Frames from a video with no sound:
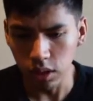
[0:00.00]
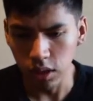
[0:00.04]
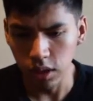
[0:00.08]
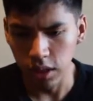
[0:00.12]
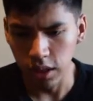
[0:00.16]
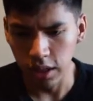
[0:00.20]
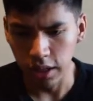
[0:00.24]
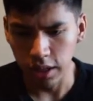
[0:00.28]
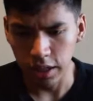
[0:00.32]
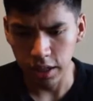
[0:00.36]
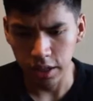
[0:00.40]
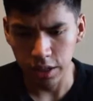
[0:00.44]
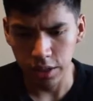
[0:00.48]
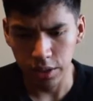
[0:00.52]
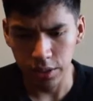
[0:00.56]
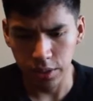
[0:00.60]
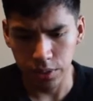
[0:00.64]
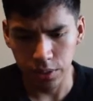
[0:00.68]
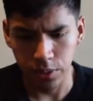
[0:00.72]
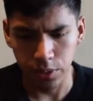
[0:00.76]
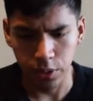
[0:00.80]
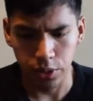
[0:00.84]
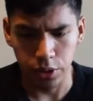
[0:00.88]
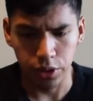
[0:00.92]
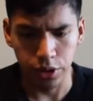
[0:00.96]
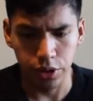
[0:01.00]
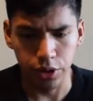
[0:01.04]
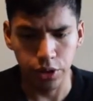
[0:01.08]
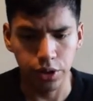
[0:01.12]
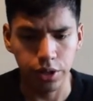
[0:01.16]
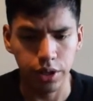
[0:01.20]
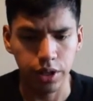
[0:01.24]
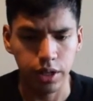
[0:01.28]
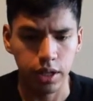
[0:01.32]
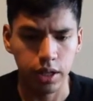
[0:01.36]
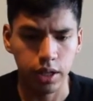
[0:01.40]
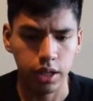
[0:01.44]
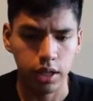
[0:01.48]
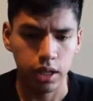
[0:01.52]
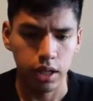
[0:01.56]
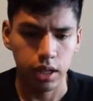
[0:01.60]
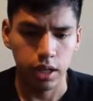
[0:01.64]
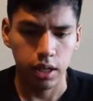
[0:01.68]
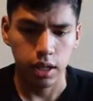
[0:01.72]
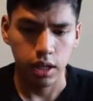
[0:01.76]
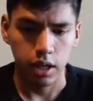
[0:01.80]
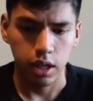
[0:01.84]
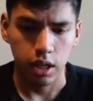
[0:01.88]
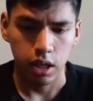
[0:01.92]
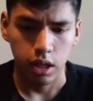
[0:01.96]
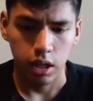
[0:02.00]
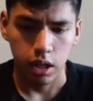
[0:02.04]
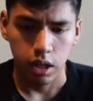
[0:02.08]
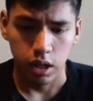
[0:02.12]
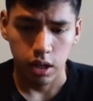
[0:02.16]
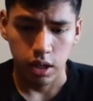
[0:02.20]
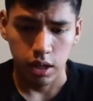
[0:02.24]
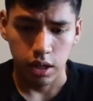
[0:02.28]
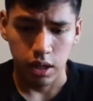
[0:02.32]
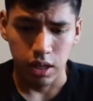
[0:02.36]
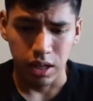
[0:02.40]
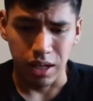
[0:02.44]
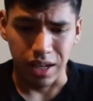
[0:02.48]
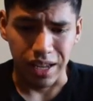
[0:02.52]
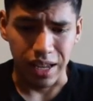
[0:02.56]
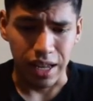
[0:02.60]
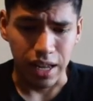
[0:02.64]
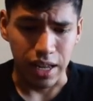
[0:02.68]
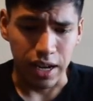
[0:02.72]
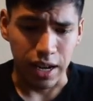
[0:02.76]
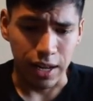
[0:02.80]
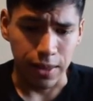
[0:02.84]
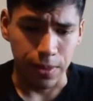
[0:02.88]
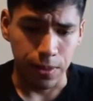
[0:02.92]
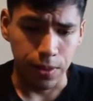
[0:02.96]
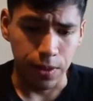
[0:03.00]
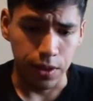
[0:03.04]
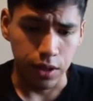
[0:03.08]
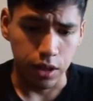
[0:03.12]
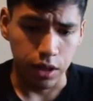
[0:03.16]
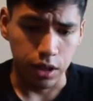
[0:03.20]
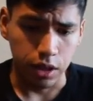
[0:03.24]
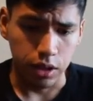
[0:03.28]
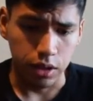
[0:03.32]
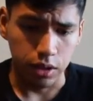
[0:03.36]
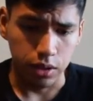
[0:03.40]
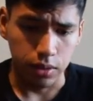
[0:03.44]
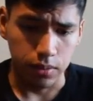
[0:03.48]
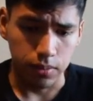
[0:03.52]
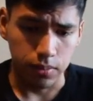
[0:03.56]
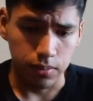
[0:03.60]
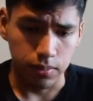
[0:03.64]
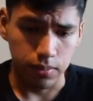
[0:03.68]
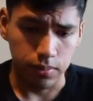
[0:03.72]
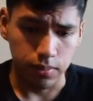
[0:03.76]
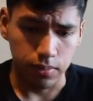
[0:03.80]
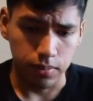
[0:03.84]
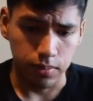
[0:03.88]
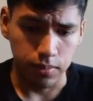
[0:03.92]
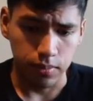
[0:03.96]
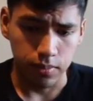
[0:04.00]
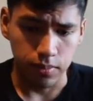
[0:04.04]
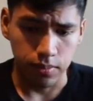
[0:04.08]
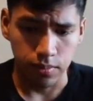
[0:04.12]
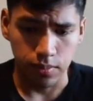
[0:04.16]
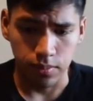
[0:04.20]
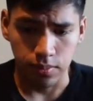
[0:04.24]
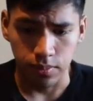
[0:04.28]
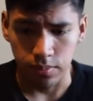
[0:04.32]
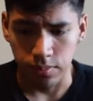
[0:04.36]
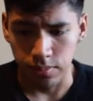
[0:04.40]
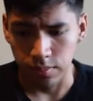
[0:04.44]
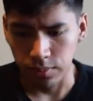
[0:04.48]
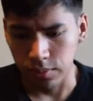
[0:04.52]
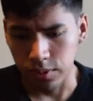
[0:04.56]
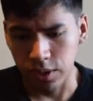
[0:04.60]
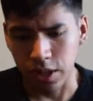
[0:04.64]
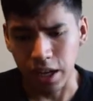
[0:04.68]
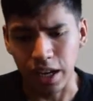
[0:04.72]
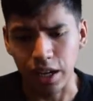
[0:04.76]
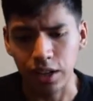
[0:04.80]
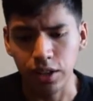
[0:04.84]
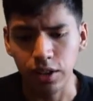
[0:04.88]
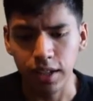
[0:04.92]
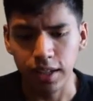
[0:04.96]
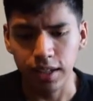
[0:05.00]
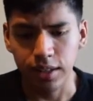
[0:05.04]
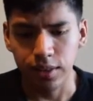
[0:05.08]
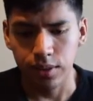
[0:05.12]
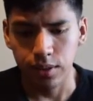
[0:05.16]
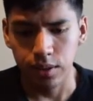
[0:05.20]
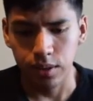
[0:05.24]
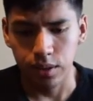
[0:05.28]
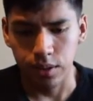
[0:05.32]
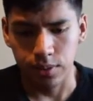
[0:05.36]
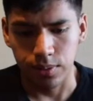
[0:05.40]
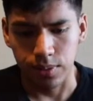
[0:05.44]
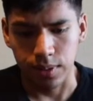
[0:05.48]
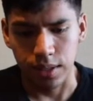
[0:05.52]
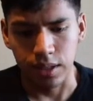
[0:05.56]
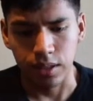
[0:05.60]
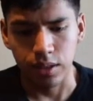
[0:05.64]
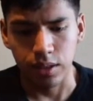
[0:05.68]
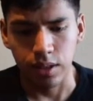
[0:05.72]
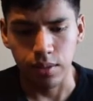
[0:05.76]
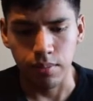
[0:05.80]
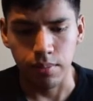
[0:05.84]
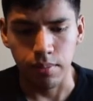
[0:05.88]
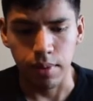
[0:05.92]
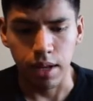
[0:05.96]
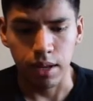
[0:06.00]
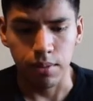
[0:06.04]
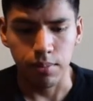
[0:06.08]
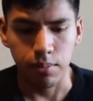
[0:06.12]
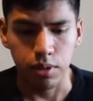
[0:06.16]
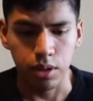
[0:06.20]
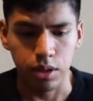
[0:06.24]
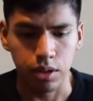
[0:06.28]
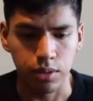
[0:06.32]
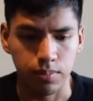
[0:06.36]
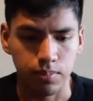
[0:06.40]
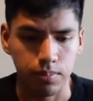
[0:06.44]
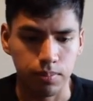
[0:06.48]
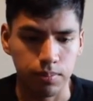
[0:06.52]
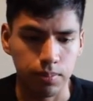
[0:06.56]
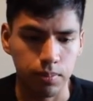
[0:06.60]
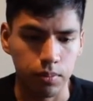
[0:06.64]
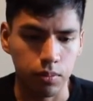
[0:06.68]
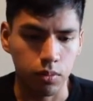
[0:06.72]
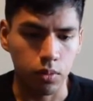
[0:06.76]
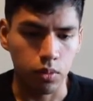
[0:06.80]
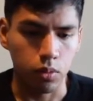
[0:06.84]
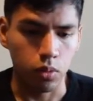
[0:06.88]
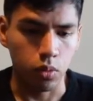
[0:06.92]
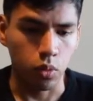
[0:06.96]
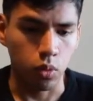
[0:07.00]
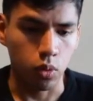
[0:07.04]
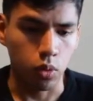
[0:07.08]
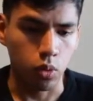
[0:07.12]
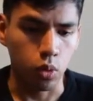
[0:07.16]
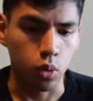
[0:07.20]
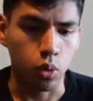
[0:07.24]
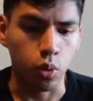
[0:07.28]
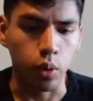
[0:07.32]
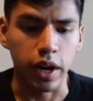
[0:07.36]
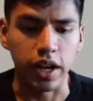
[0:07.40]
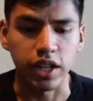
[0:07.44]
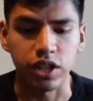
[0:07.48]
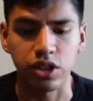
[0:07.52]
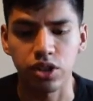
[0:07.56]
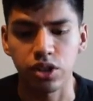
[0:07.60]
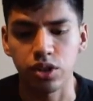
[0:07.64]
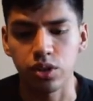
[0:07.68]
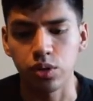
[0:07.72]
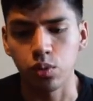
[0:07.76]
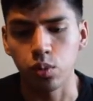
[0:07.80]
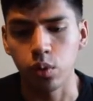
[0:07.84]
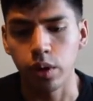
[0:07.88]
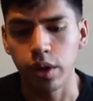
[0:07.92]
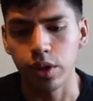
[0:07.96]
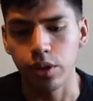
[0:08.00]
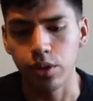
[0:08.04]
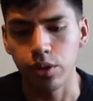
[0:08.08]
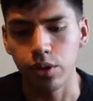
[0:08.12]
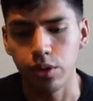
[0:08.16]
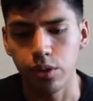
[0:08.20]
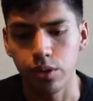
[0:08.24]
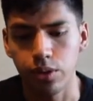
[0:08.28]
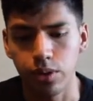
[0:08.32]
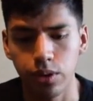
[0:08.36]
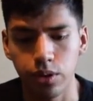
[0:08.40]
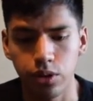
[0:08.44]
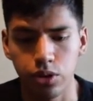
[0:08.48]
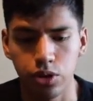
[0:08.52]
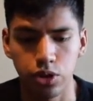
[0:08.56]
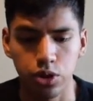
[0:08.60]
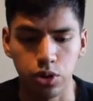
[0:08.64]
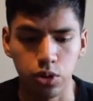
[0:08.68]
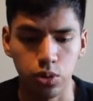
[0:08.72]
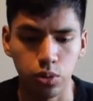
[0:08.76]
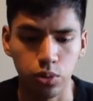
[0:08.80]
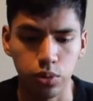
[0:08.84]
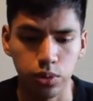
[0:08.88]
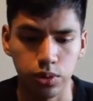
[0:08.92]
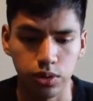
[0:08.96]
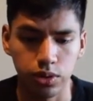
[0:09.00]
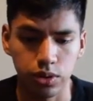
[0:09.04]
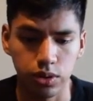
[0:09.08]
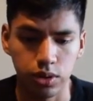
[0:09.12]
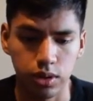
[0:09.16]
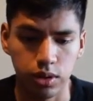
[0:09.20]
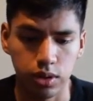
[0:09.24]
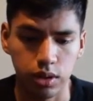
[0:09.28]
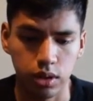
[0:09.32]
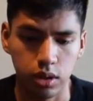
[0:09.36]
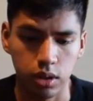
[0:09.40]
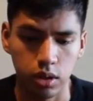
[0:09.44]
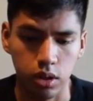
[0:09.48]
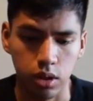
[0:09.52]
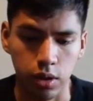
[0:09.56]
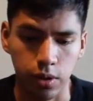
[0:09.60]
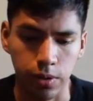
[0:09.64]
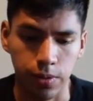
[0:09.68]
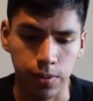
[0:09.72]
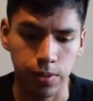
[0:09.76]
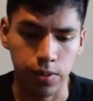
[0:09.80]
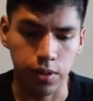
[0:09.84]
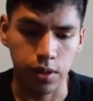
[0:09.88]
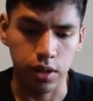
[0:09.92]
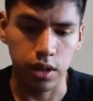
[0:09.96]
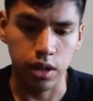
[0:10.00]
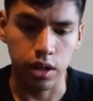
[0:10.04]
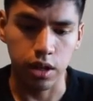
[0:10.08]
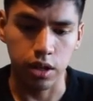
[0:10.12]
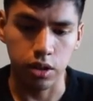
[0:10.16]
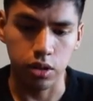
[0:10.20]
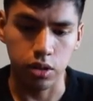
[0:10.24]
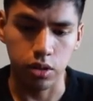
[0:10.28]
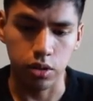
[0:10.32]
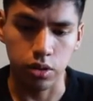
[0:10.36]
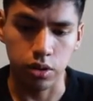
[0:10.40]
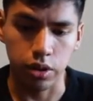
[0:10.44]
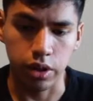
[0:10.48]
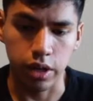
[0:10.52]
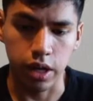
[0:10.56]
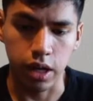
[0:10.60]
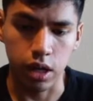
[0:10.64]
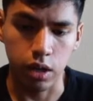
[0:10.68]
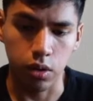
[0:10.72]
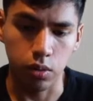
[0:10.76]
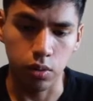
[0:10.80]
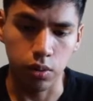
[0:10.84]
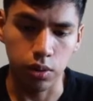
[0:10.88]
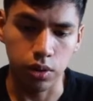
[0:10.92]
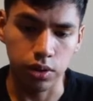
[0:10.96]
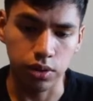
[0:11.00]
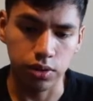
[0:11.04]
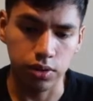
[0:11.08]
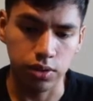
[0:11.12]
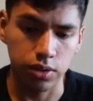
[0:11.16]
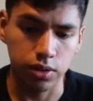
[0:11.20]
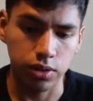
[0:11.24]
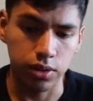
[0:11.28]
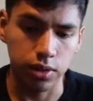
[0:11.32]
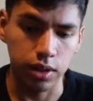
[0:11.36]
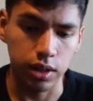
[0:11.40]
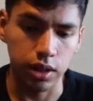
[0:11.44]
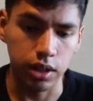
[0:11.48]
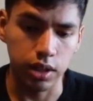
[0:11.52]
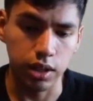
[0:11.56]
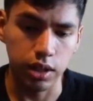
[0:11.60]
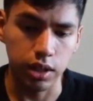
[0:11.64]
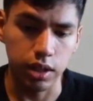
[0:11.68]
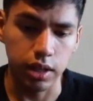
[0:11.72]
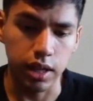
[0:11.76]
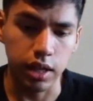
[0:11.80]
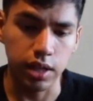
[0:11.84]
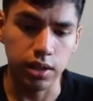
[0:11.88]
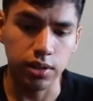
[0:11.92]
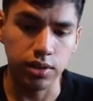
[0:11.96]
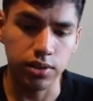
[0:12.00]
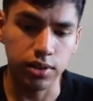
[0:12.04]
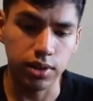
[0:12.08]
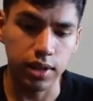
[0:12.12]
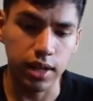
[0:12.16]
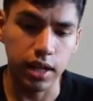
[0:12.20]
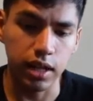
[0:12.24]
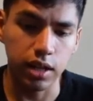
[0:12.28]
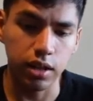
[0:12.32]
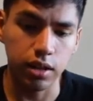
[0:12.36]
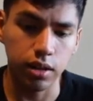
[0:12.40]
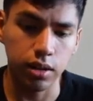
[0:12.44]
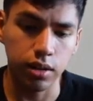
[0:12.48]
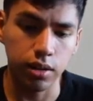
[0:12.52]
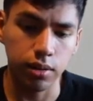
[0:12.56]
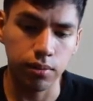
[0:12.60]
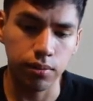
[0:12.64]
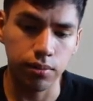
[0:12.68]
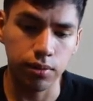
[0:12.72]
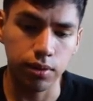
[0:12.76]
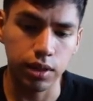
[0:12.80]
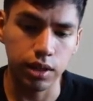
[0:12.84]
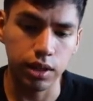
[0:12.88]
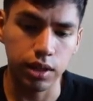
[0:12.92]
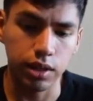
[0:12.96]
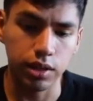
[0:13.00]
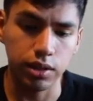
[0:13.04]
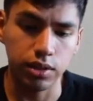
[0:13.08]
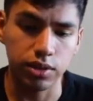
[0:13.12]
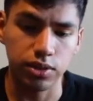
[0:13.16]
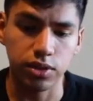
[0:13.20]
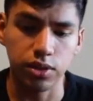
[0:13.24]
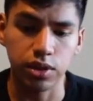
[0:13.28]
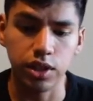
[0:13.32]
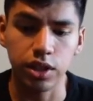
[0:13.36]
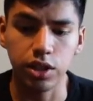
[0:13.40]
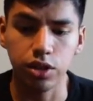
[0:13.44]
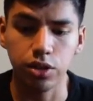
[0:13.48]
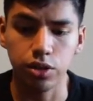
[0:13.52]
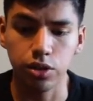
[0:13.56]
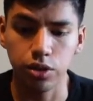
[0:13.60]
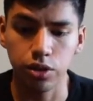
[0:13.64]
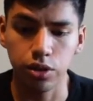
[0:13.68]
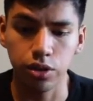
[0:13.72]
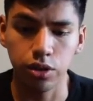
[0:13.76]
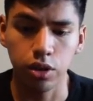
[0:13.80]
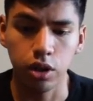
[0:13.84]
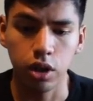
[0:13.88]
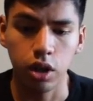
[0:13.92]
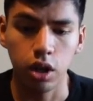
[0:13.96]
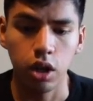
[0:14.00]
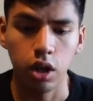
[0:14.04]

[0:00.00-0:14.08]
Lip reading: The third, and I think kind of like the thing that made me question whether the shoe is authentic or not, was the inside of the sneaker